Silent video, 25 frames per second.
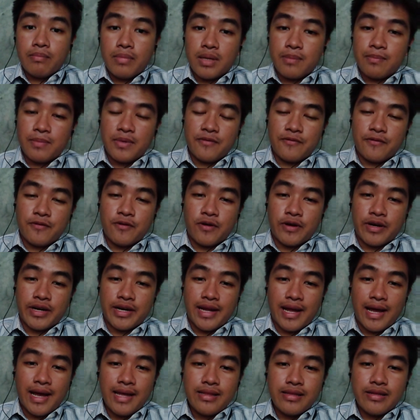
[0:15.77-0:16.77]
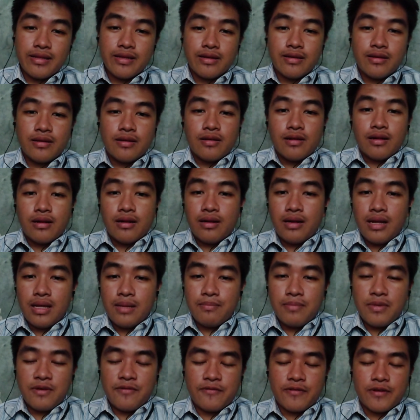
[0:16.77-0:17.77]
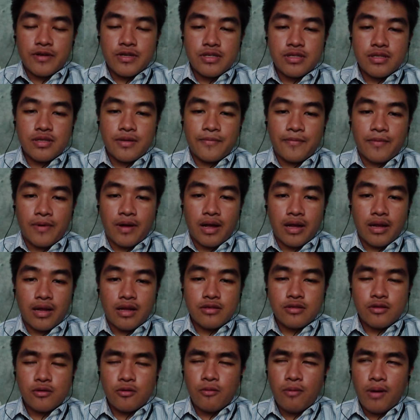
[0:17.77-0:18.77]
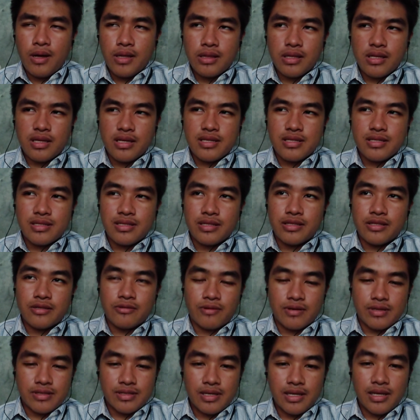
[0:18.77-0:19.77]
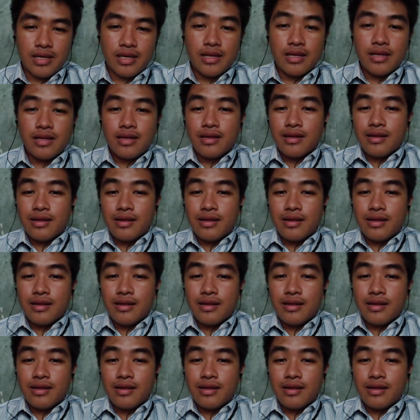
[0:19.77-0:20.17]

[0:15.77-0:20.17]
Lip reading: But before that, let me first define. So, what is literacy?